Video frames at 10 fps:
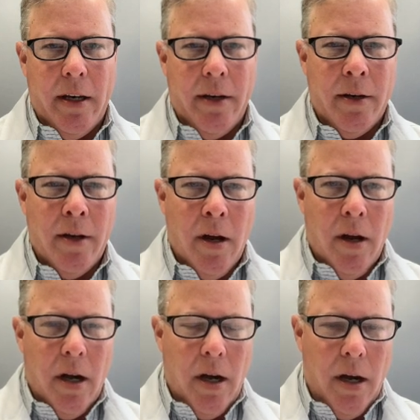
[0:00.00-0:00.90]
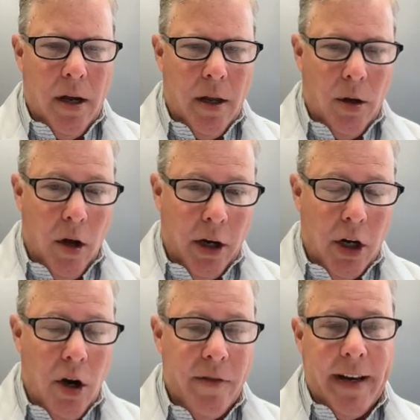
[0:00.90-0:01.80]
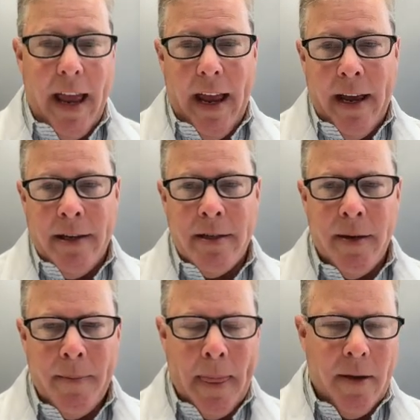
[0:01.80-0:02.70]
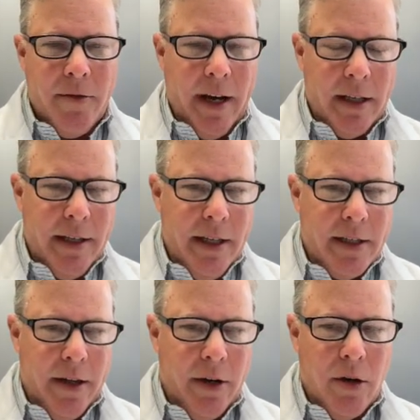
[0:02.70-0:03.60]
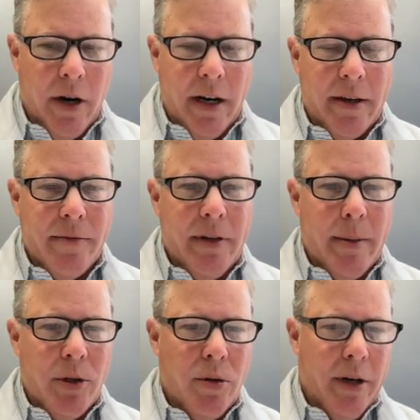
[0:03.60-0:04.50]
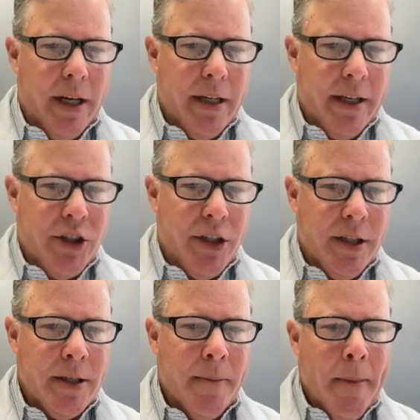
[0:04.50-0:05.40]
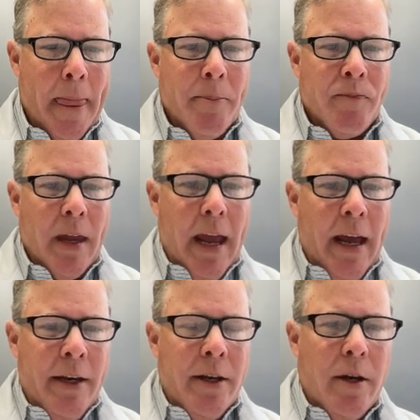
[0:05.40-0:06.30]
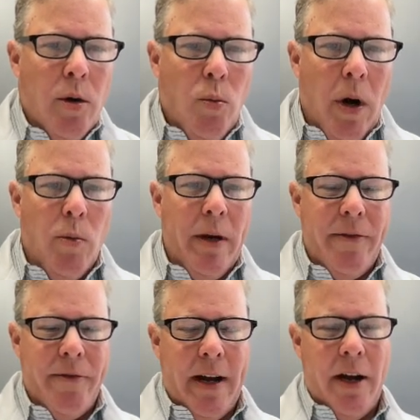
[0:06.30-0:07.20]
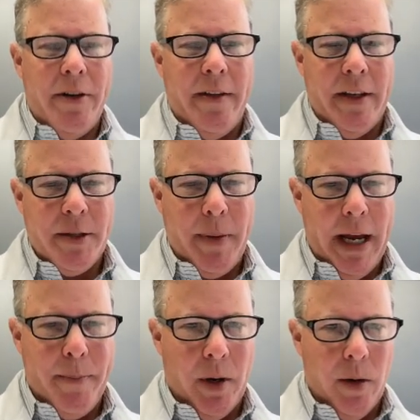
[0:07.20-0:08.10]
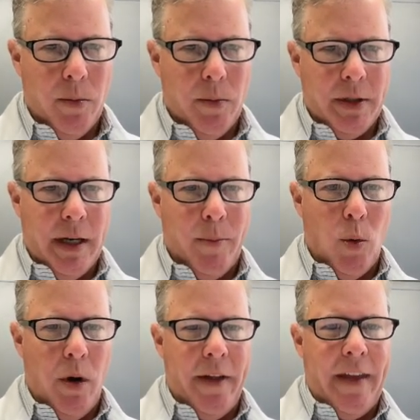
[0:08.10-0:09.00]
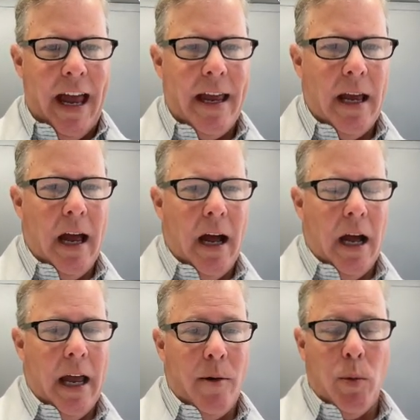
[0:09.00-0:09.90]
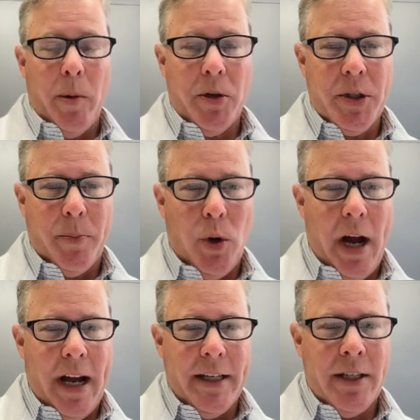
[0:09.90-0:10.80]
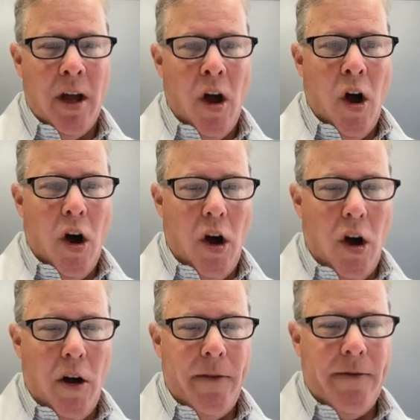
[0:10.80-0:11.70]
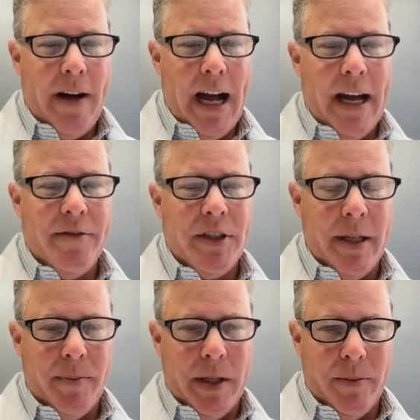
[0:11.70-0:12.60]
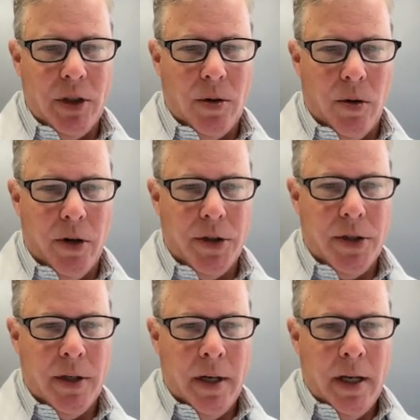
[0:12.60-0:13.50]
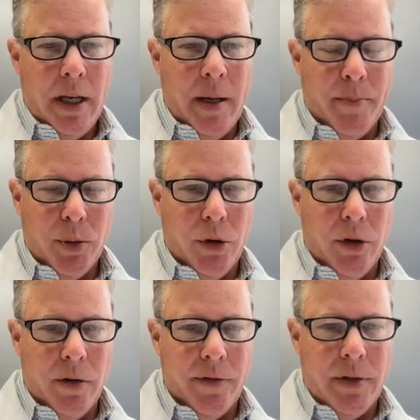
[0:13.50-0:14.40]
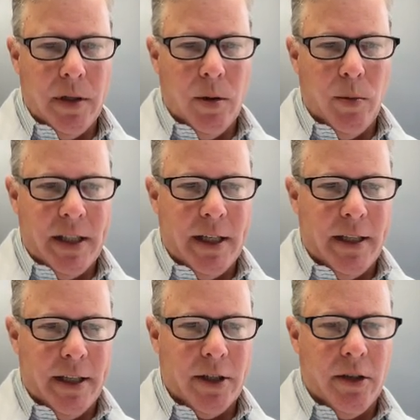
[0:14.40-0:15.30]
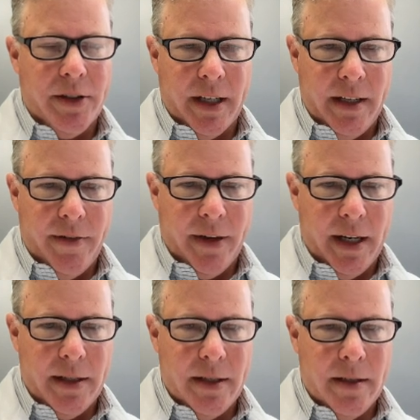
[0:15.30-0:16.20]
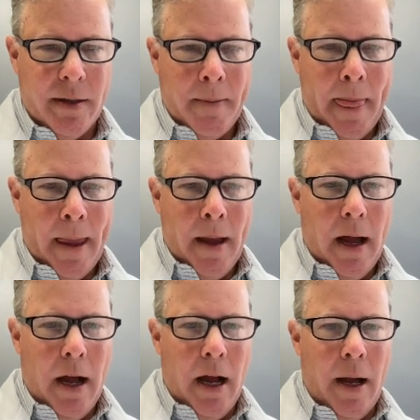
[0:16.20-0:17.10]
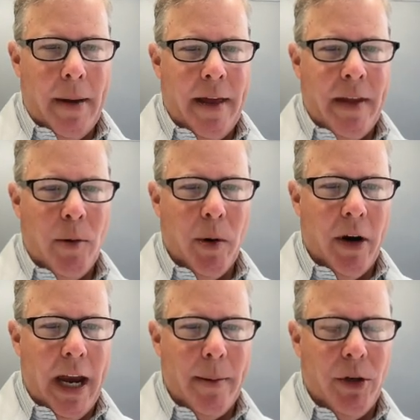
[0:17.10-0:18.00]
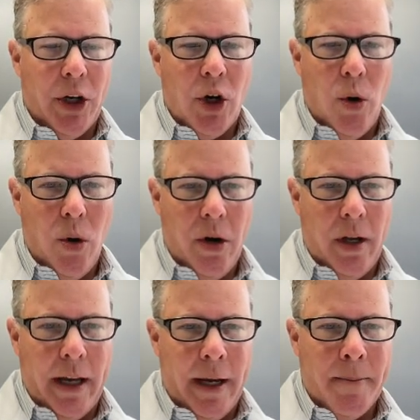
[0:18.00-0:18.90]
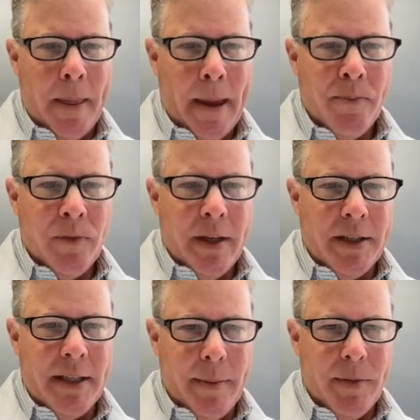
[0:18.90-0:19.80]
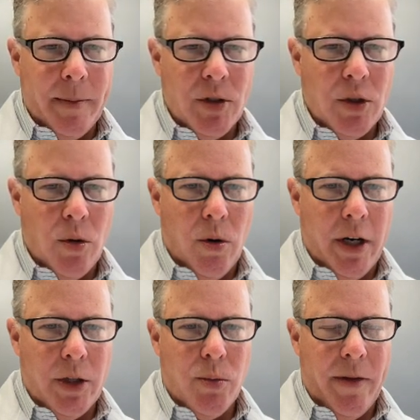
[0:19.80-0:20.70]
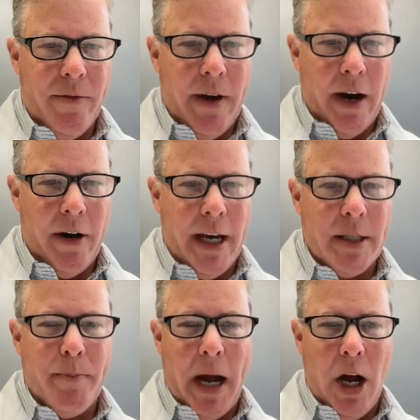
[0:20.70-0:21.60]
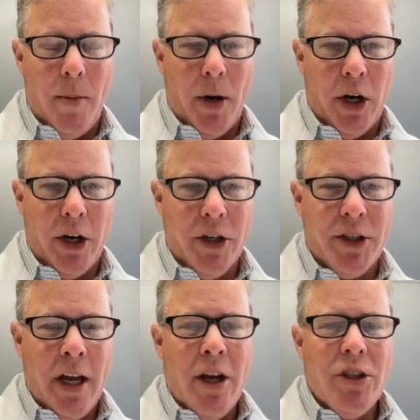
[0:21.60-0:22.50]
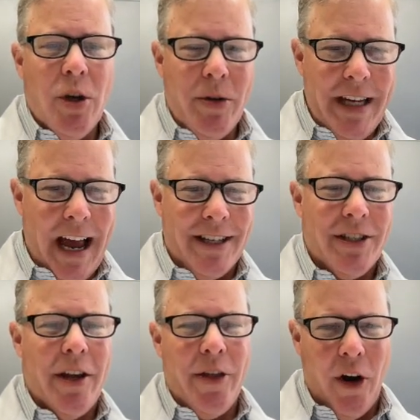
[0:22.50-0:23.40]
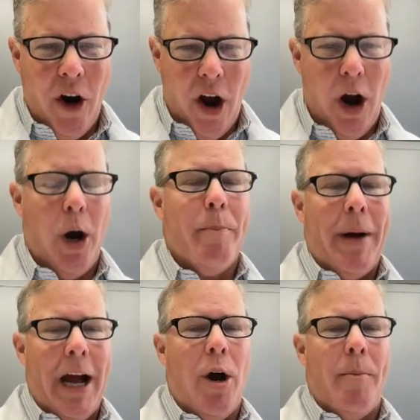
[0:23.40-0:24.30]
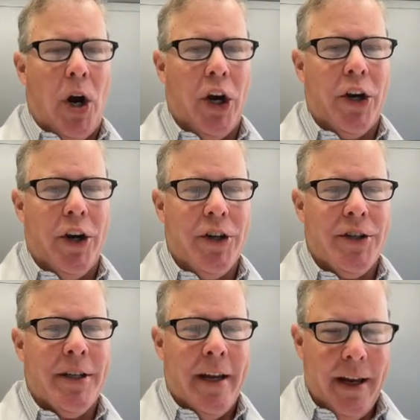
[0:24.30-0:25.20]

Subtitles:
in long COVID and, frankly, these other chronic inflammatory conditions. And what we found in this paper was, number one, that, and we were surprised, all 5 symptom scores improved with statistical significance. And then we were able to correlate the symptom scores with various biomarkers. So yes, there are biomarkers